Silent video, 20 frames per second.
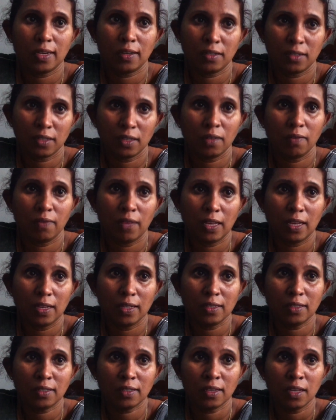that
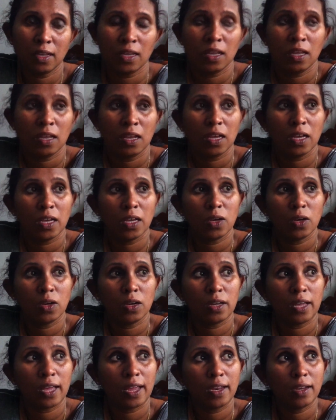surveillance,
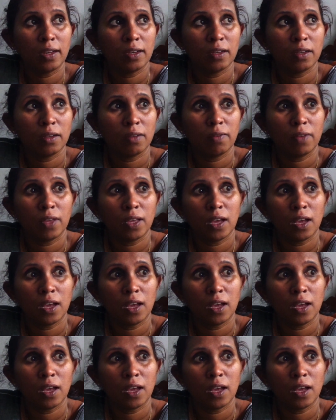and